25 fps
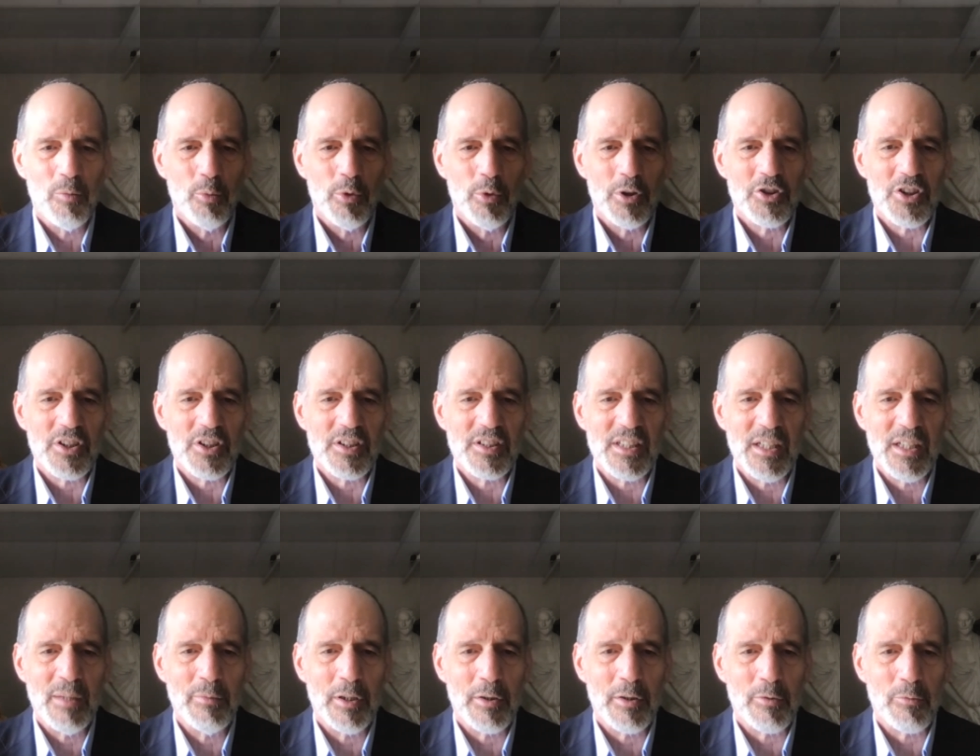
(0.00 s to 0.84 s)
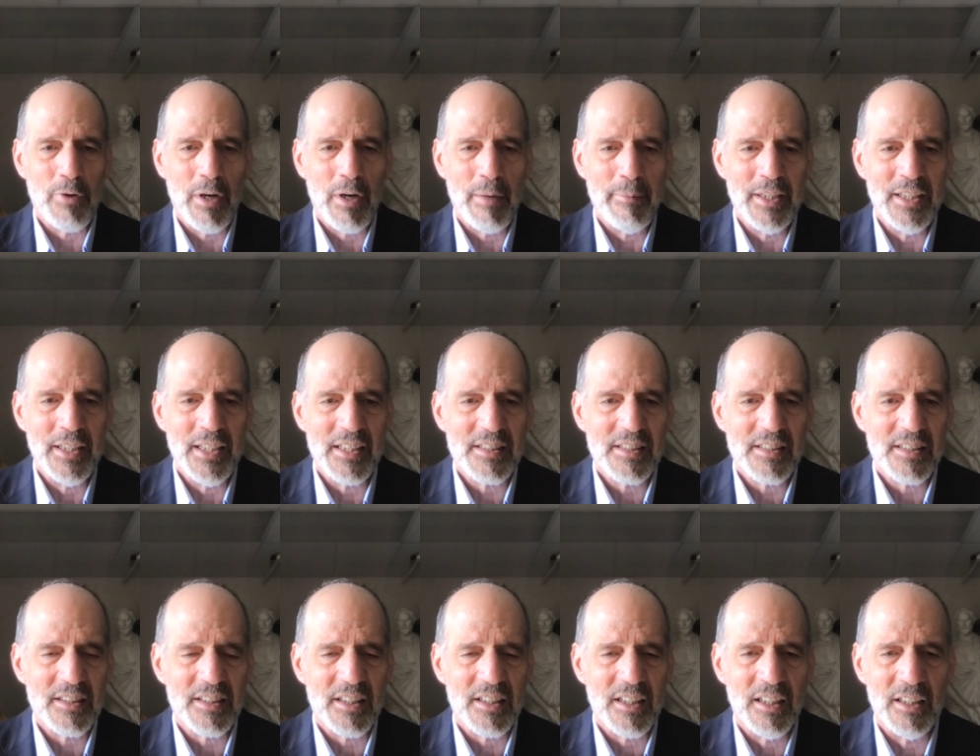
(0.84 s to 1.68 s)
which is somewhat
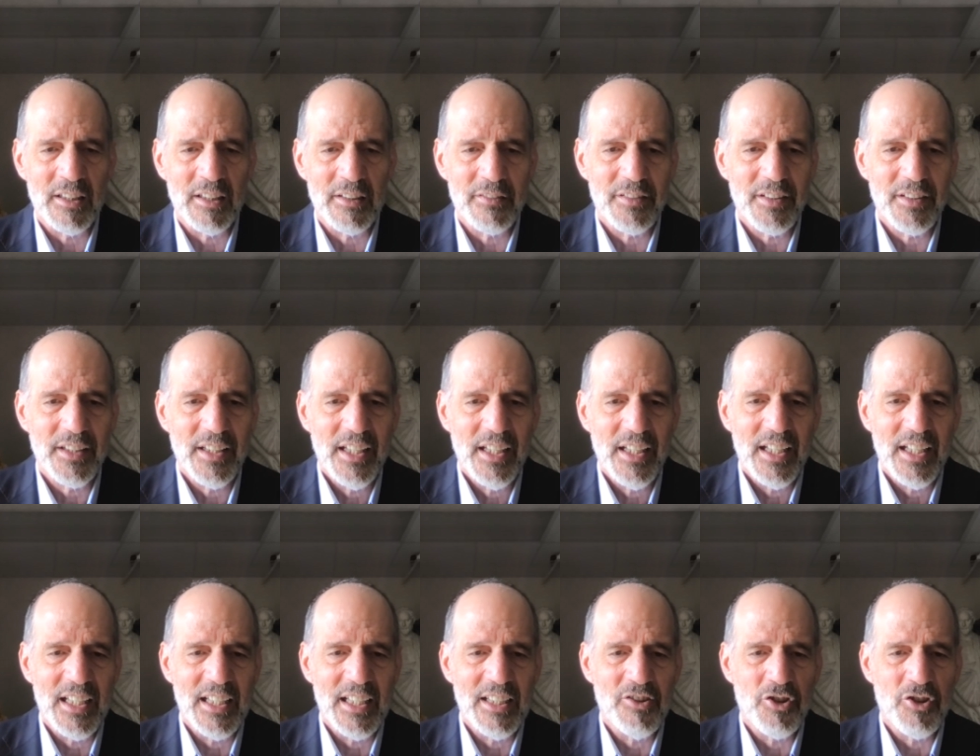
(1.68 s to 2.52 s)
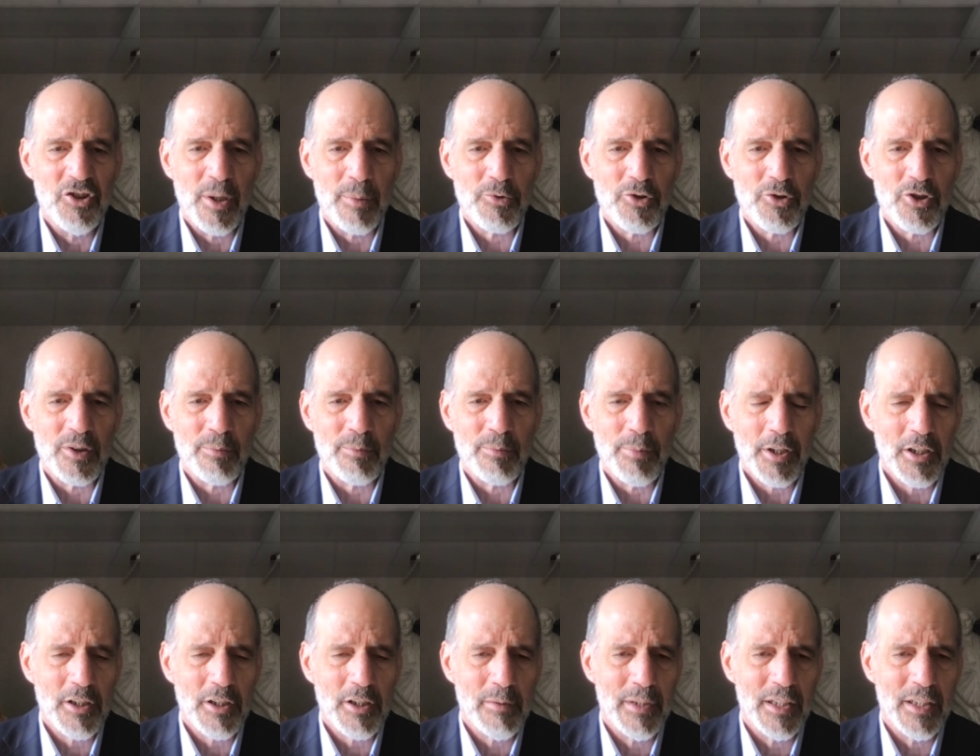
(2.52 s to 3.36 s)
reminiscent of Egyptian
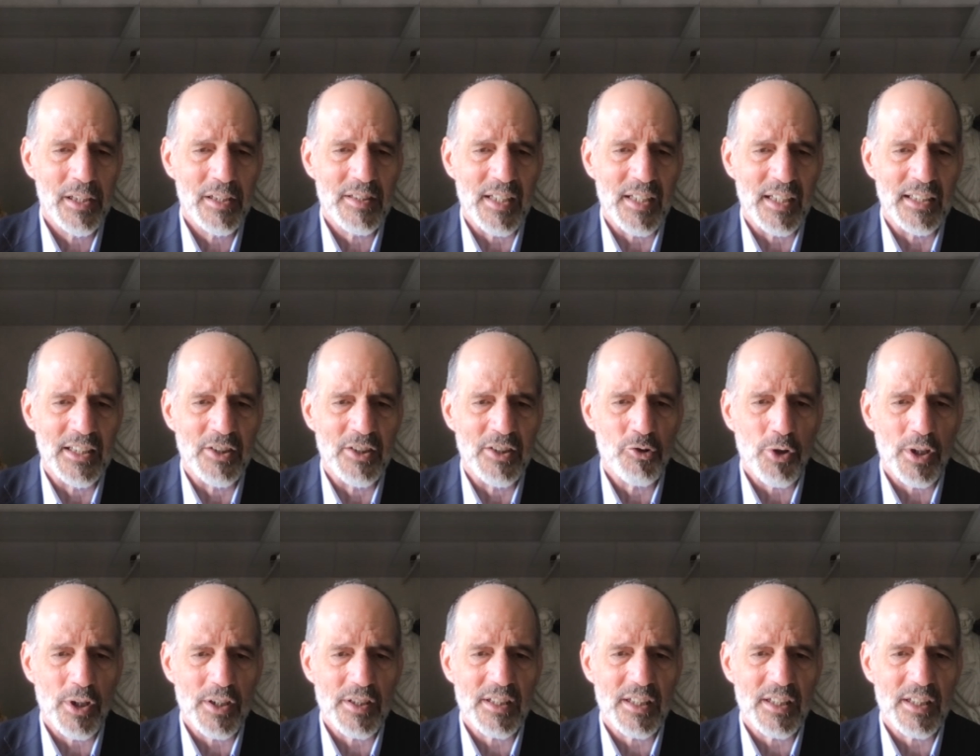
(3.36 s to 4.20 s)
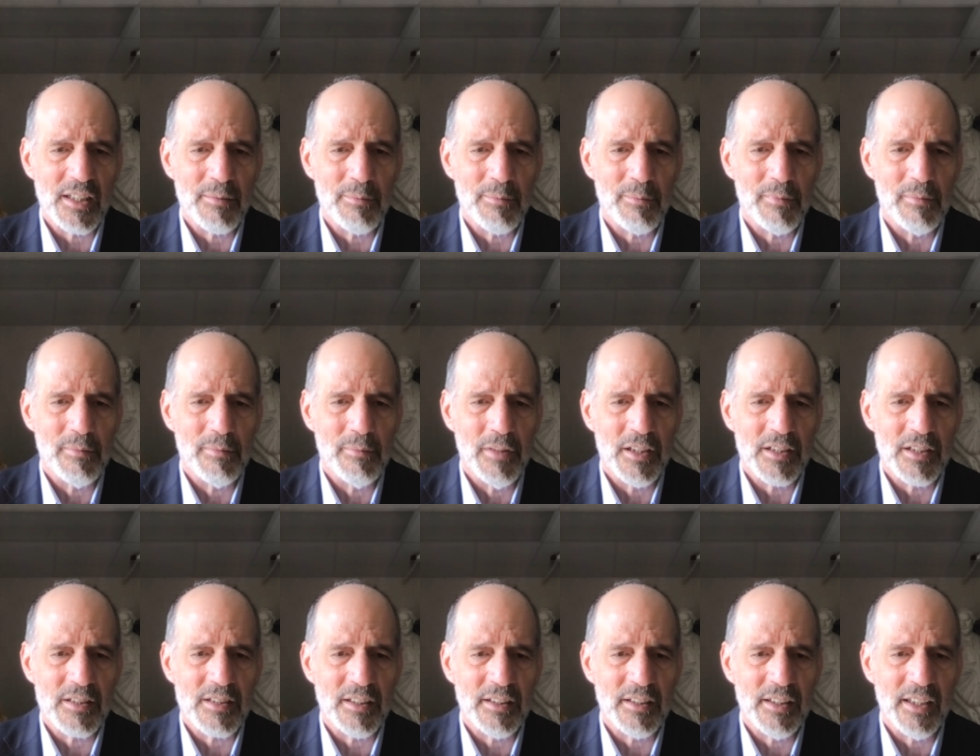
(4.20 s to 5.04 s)
pyramids and Etruscan
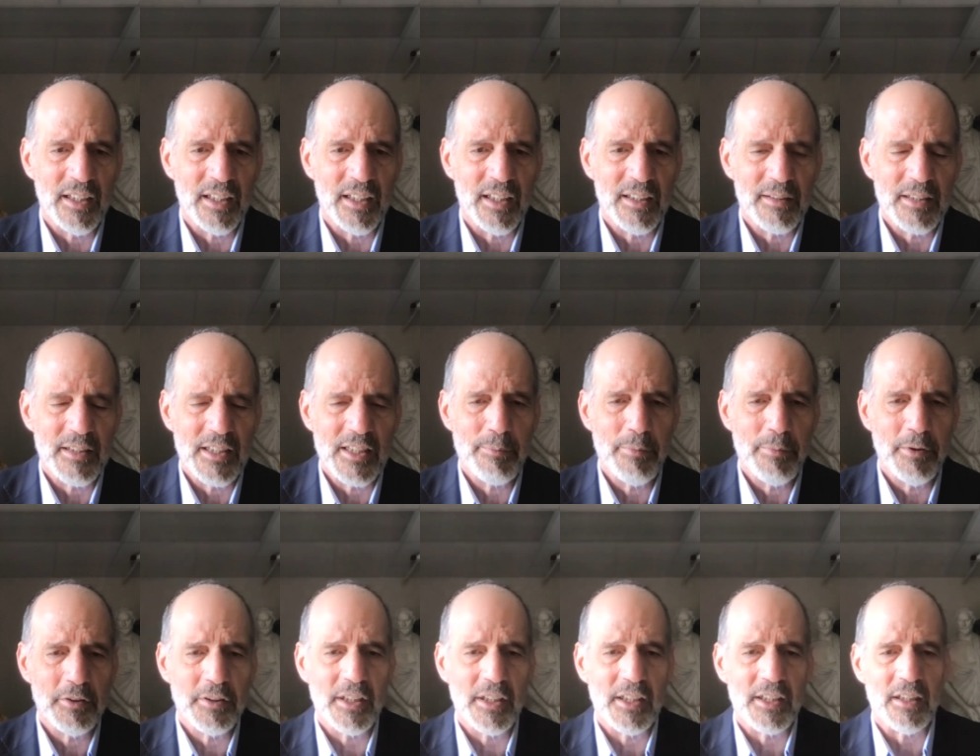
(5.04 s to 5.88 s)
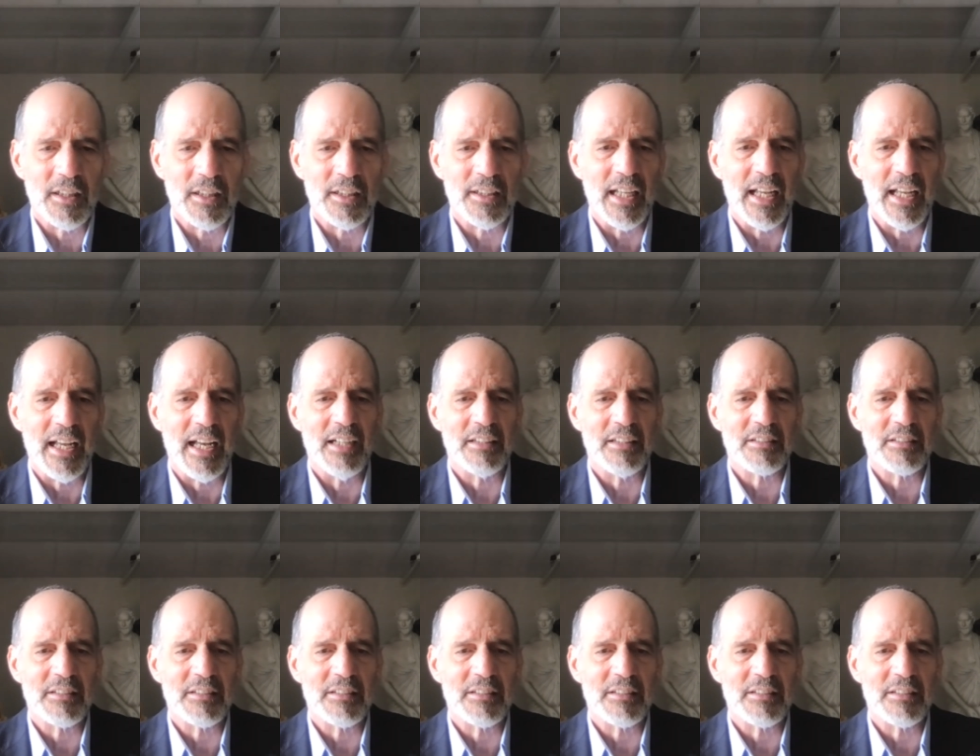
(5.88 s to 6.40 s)
mausolea. He's building it on the